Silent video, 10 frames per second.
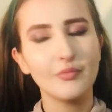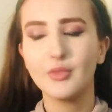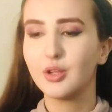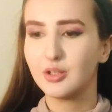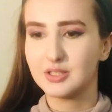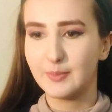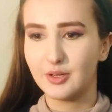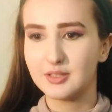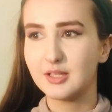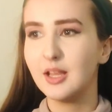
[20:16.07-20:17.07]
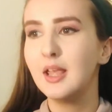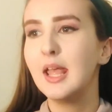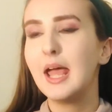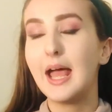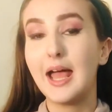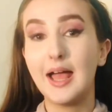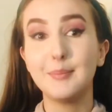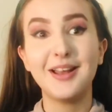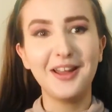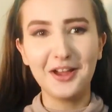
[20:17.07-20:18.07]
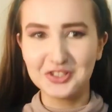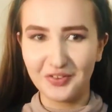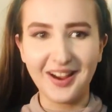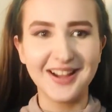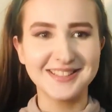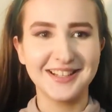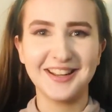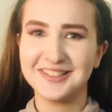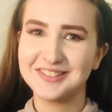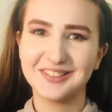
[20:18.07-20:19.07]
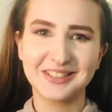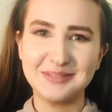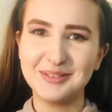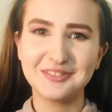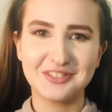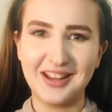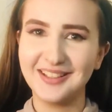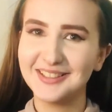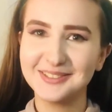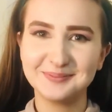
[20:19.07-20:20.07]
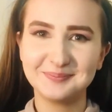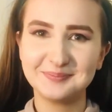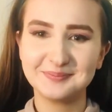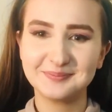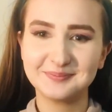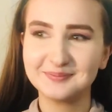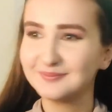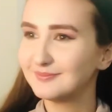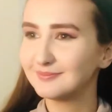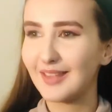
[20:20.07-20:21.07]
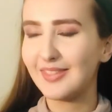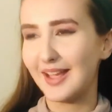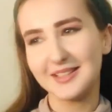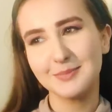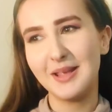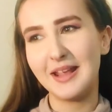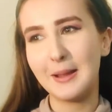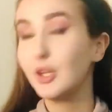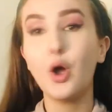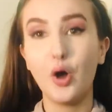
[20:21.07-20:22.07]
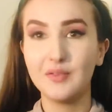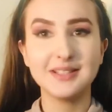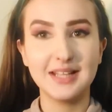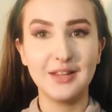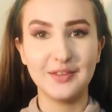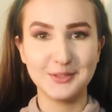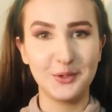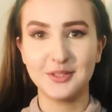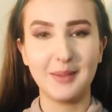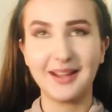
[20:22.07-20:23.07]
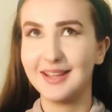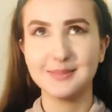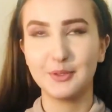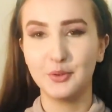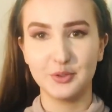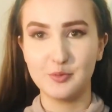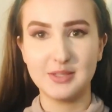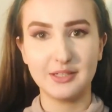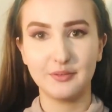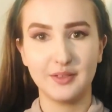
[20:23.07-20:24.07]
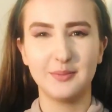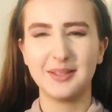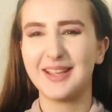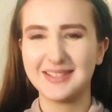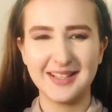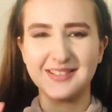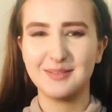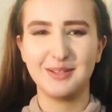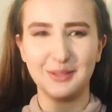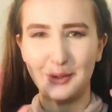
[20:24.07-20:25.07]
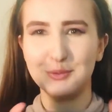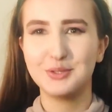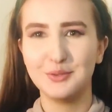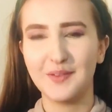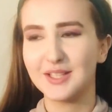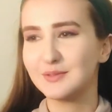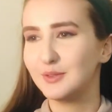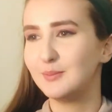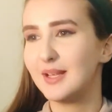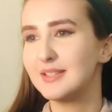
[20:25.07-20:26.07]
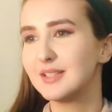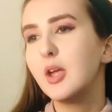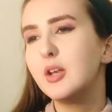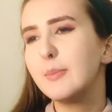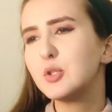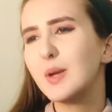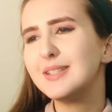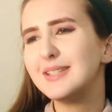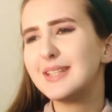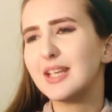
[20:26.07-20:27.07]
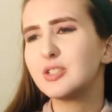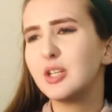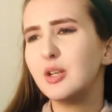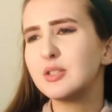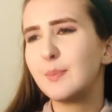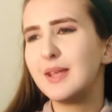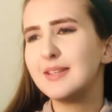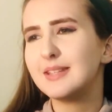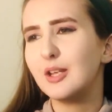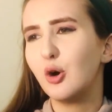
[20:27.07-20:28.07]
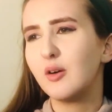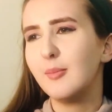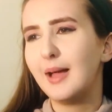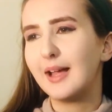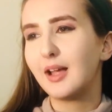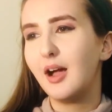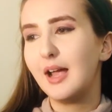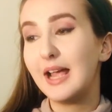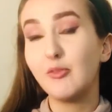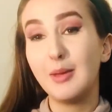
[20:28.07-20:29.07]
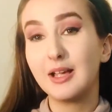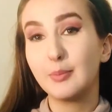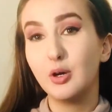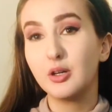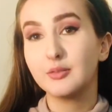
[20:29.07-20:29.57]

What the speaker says: Conspiracy. A large fries and a large chocolate milkshake. That's me. Obviously if it's not a Mackey's my order would be different, but that tends to be the go-to fast food place. Number 26, do you use a PC or a Mac? I have a MacBook